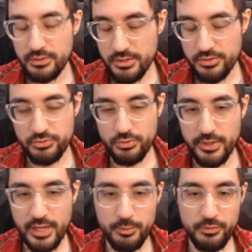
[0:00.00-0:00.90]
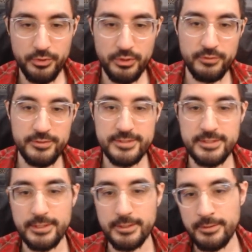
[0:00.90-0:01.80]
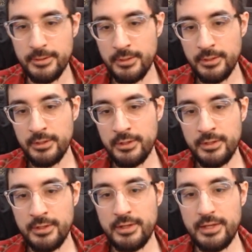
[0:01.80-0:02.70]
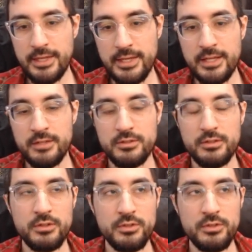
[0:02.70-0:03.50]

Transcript: destroy that before you even see it. And